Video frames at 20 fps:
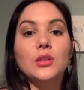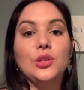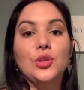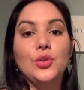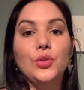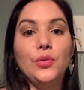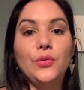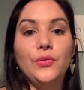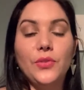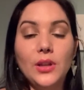
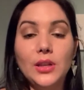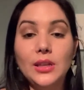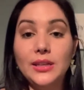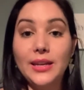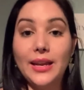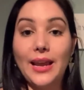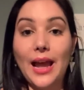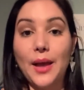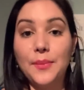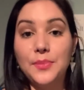to fill in
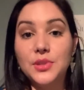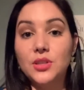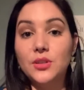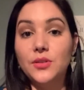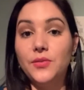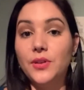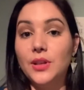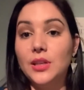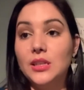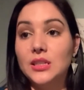a gap, to
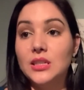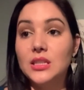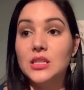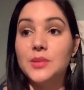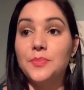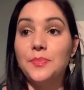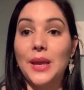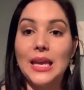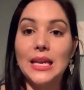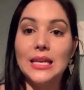fill in a
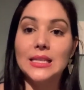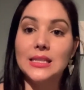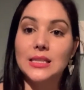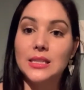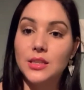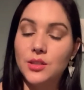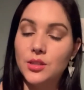space,